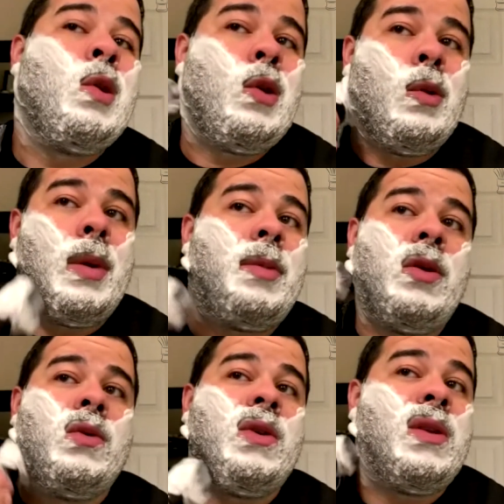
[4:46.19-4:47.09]
you're maybe
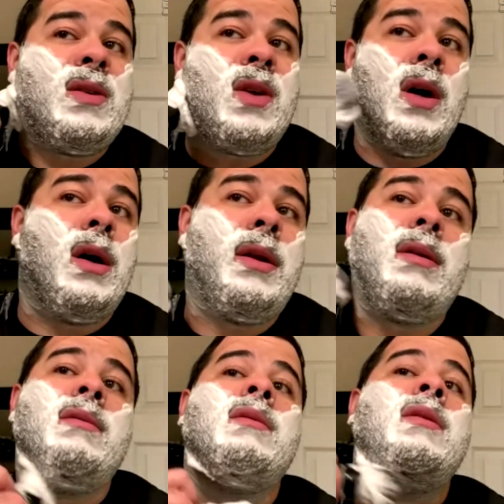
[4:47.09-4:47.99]
using this on
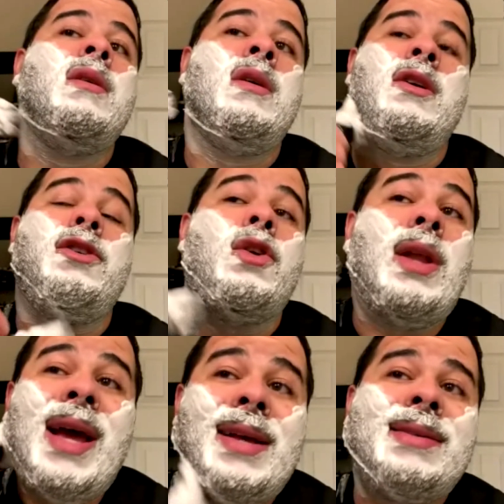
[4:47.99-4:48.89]
your
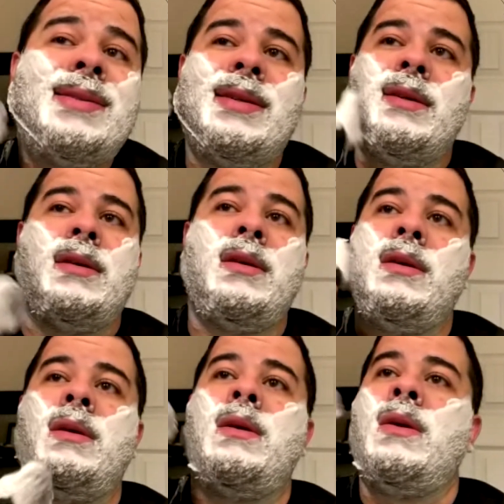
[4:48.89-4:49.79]
legs,
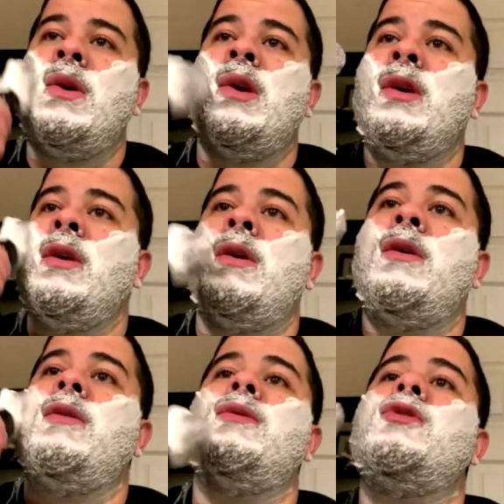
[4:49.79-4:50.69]

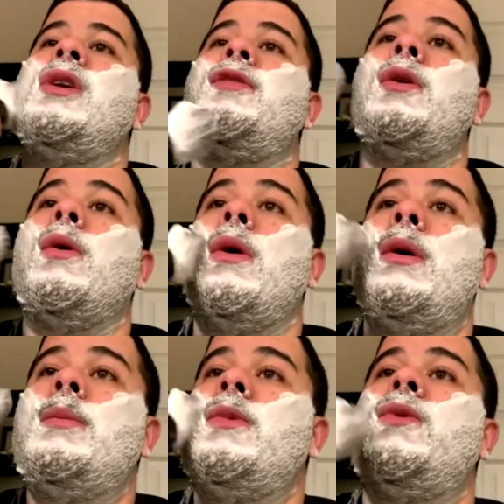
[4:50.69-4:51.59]
shaving your
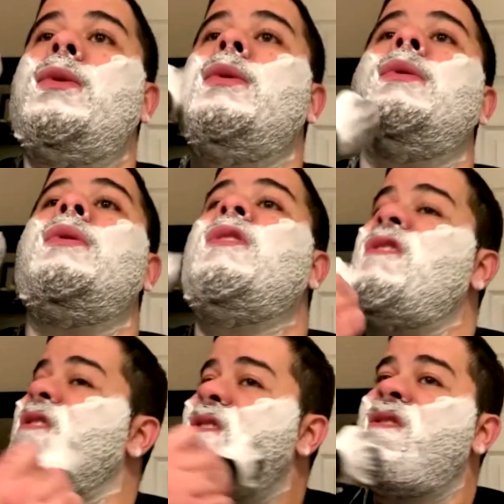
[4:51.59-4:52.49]
arms,
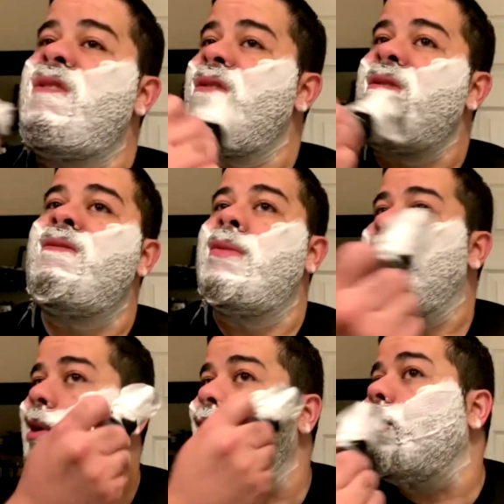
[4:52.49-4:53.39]

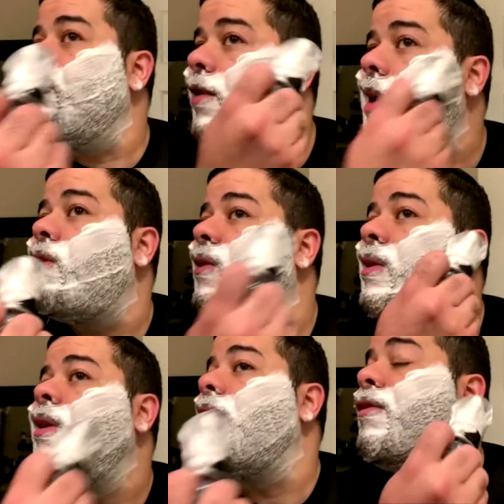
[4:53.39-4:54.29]
shaving your
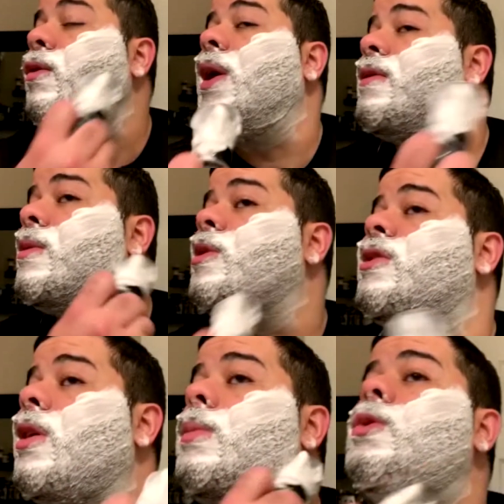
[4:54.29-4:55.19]
face. If you have some
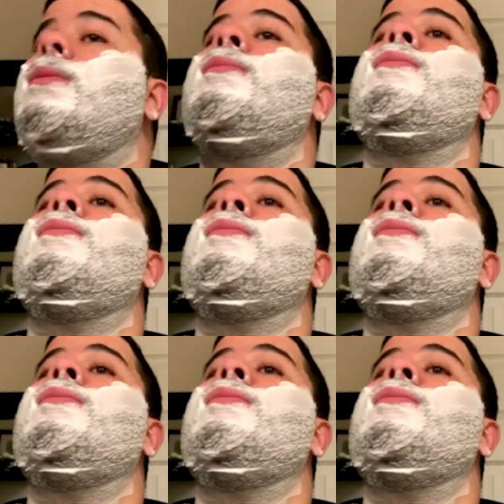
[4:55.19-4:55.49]
stubble,